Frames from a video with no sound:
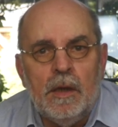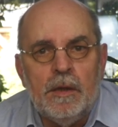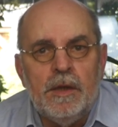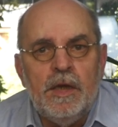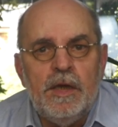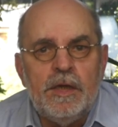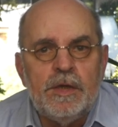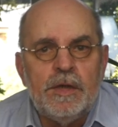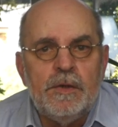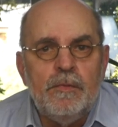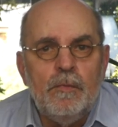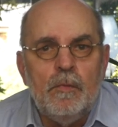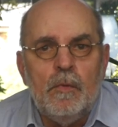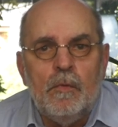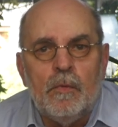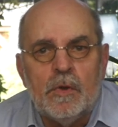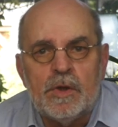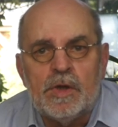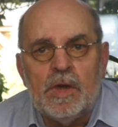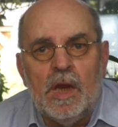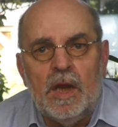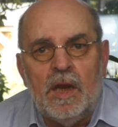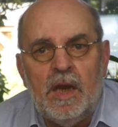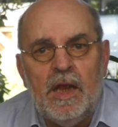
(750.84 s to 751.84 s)
This
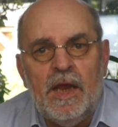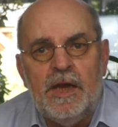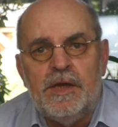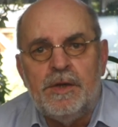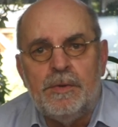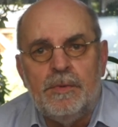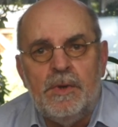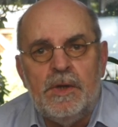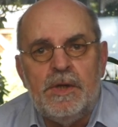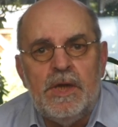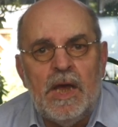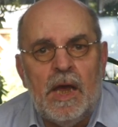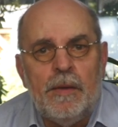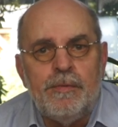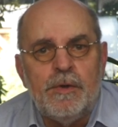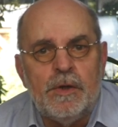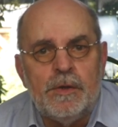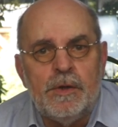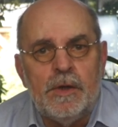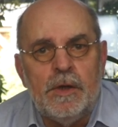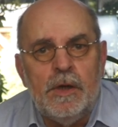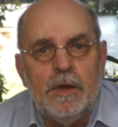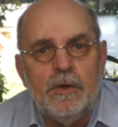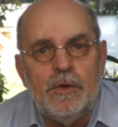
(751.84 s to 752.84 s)
was later
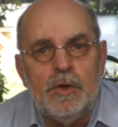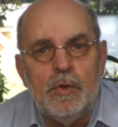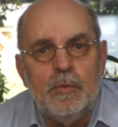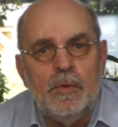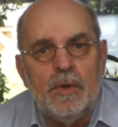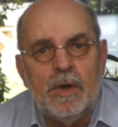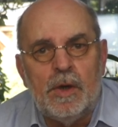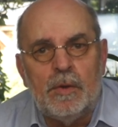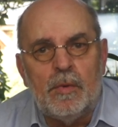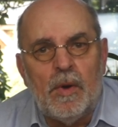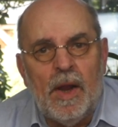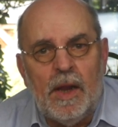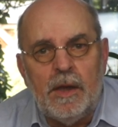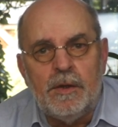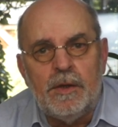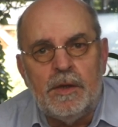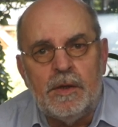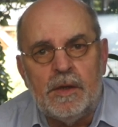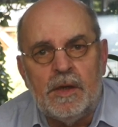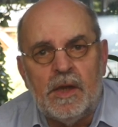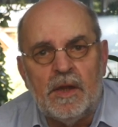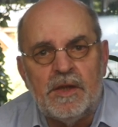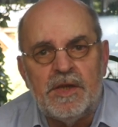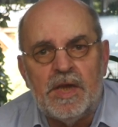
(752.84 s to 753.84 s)
adapted into a
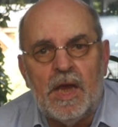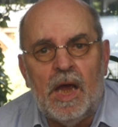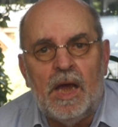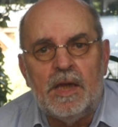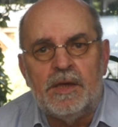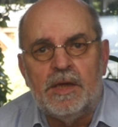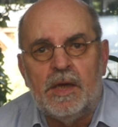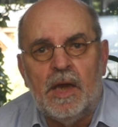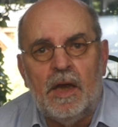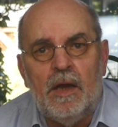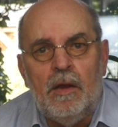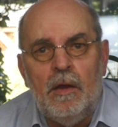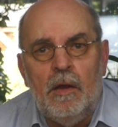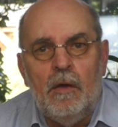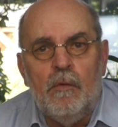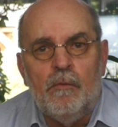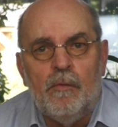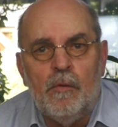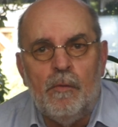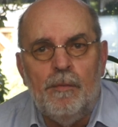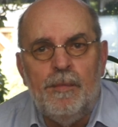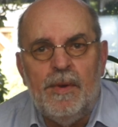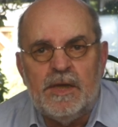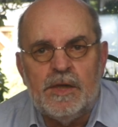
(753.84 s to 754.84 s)
grand cantata
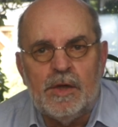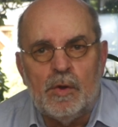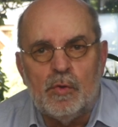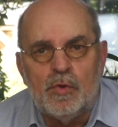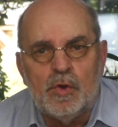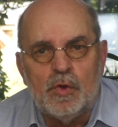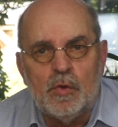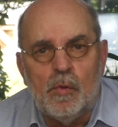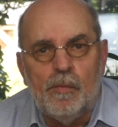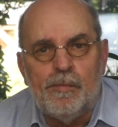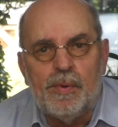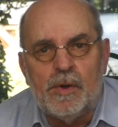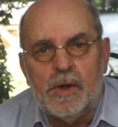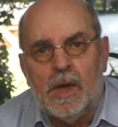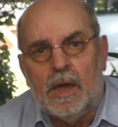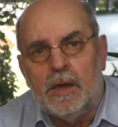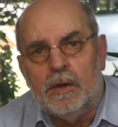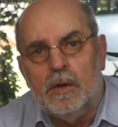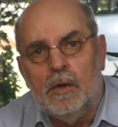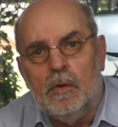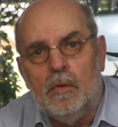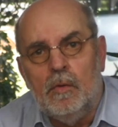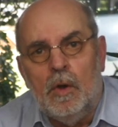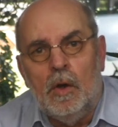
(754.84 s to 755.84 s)
for
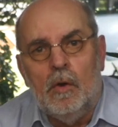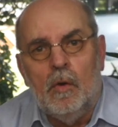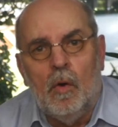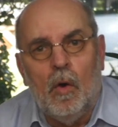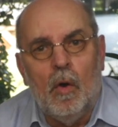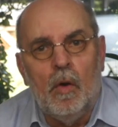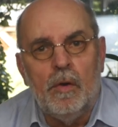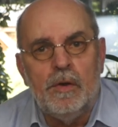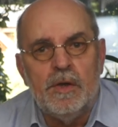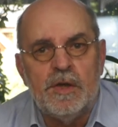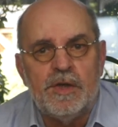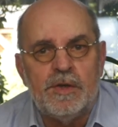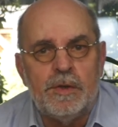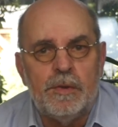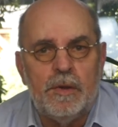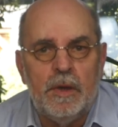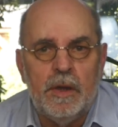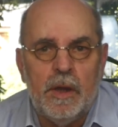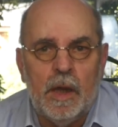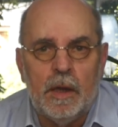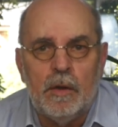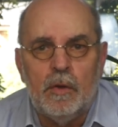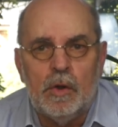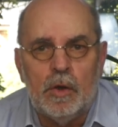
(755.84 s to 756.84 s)
mezzo-soprano,
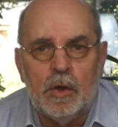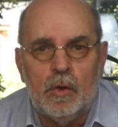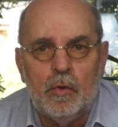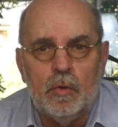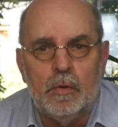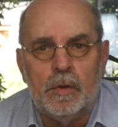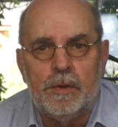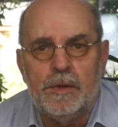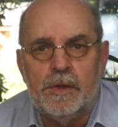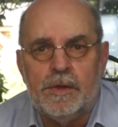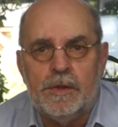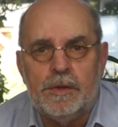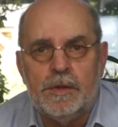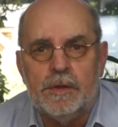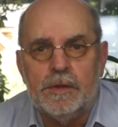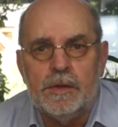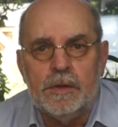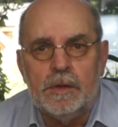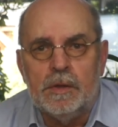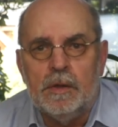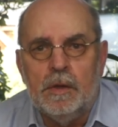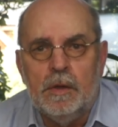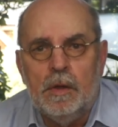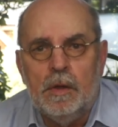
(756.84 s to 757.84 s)
orchestra and chorus.